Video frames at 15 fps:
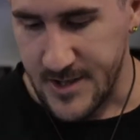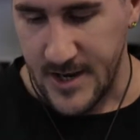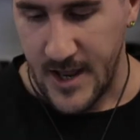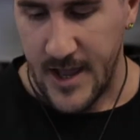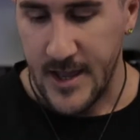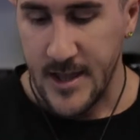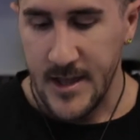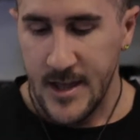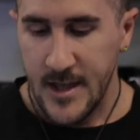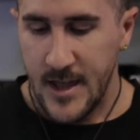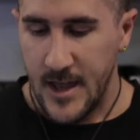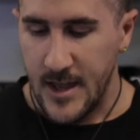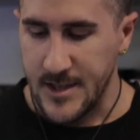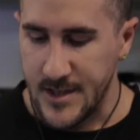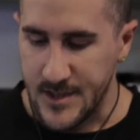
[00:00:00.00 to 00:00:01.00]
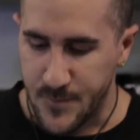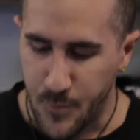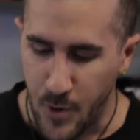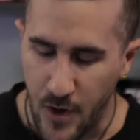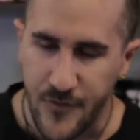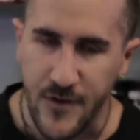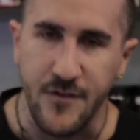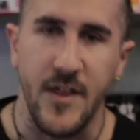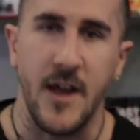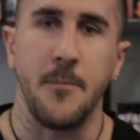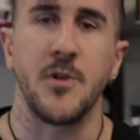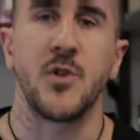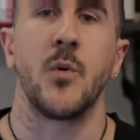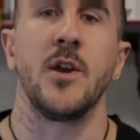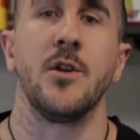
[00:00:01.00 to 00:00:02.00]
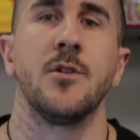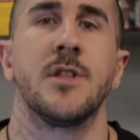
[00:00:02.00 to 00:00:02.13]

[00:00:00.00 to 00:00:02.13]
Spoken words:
today. It's perfect flavour between